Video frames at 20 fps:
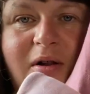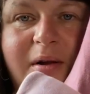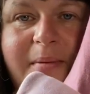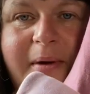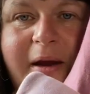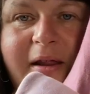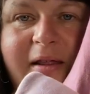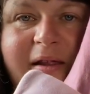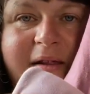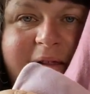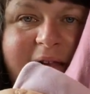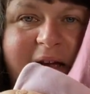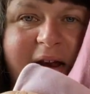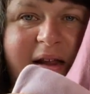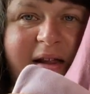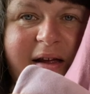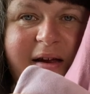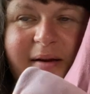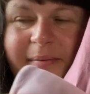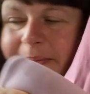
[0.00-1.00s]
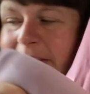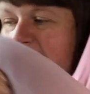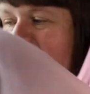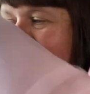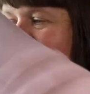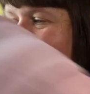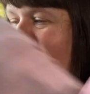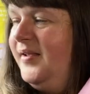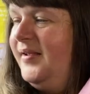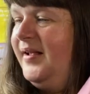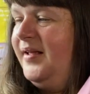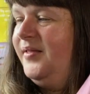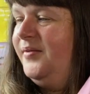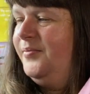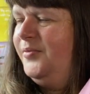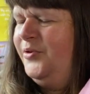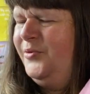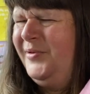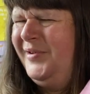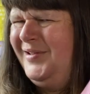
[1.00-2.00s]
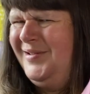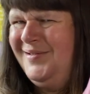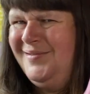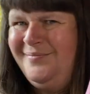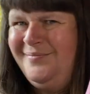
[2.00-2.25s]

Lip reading: about the lilac pinks at the moment.